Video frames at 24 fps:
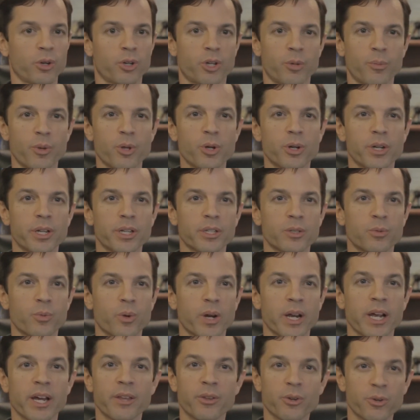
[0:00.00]
communities
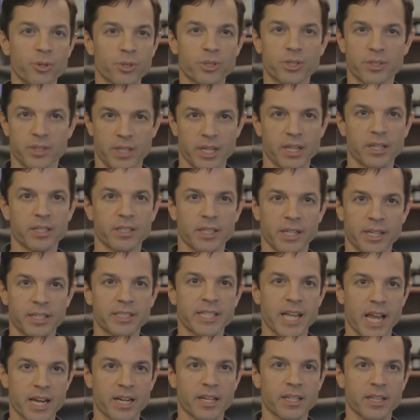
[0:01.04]
where others think
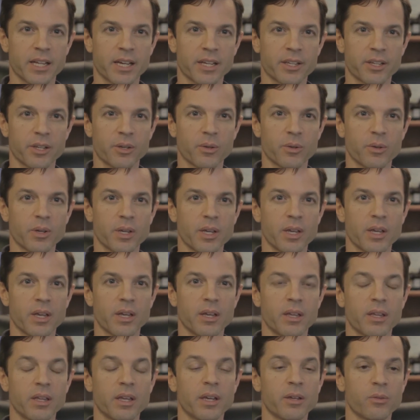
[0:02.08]
exactly like you,
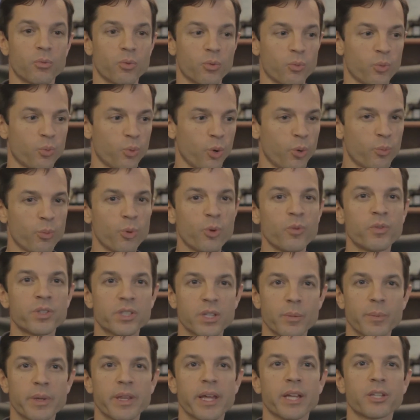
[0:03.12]
it removes
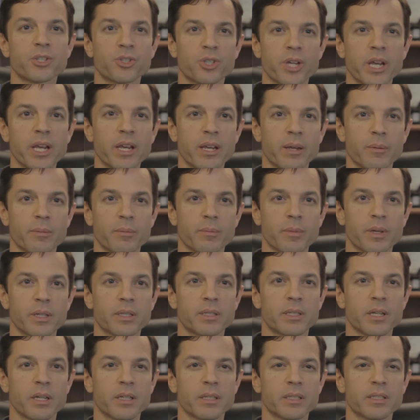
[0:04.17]
some of that shame.
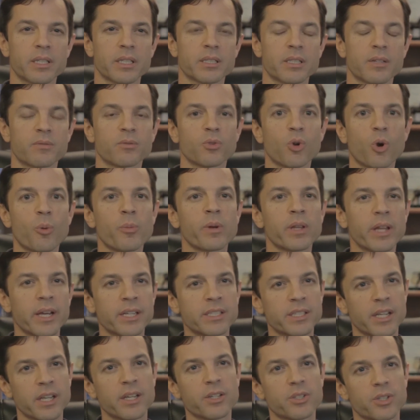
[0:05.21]
It's a sense of
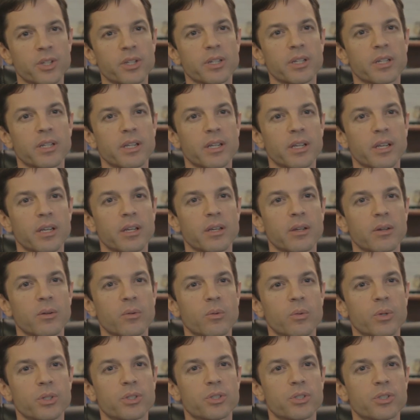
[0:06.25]
normalization,
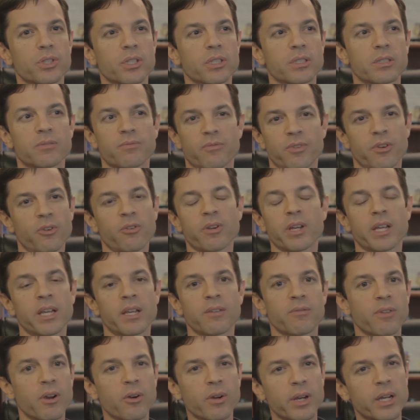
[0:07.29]
which is very
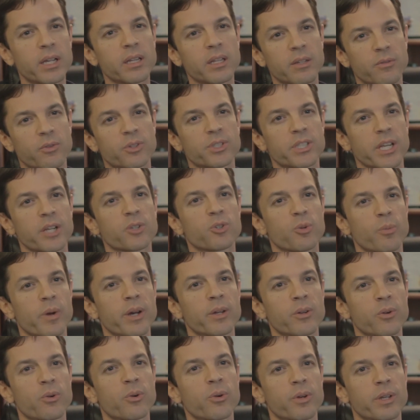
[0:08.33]
healing for sexual
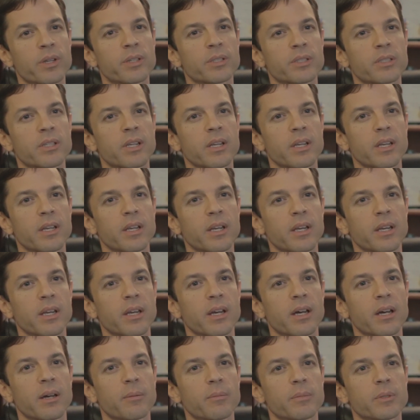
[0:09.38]
minorities,
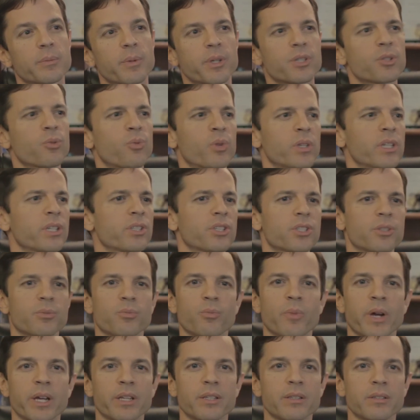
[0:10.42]
especially religious
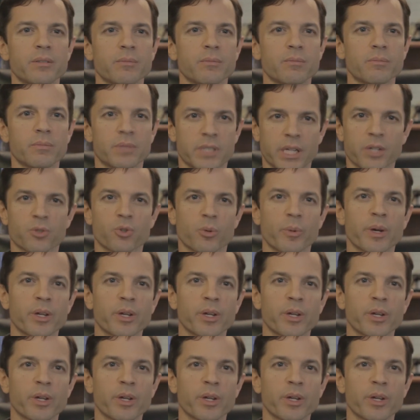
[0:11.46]
sexual